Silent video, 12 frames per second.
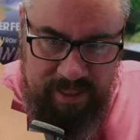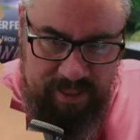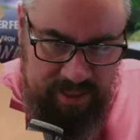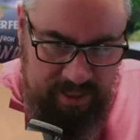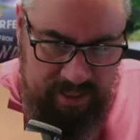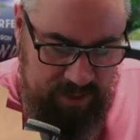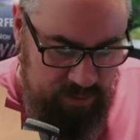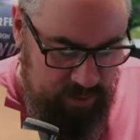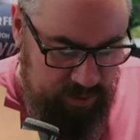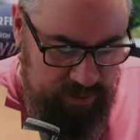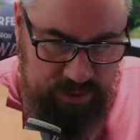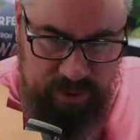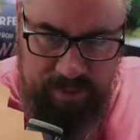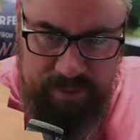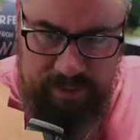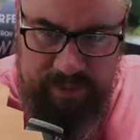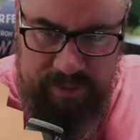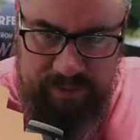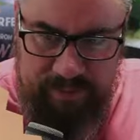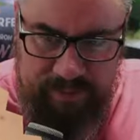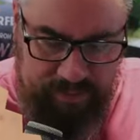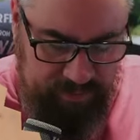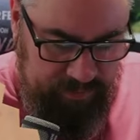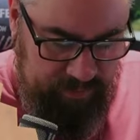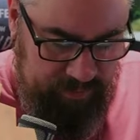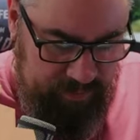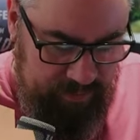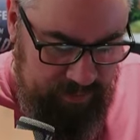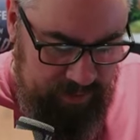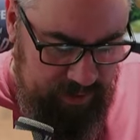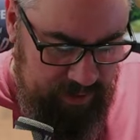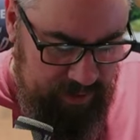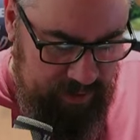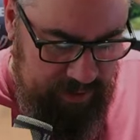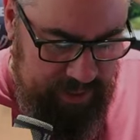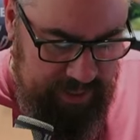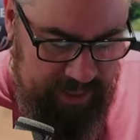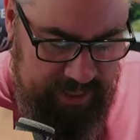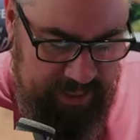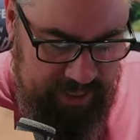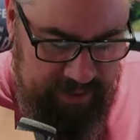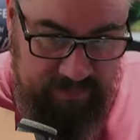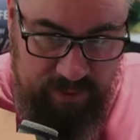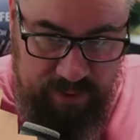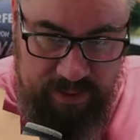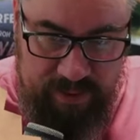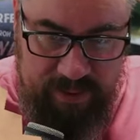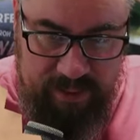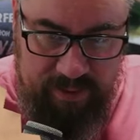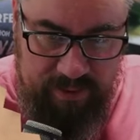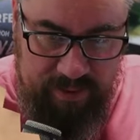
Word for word: And this water drop. Oh, I can't get it in focus now.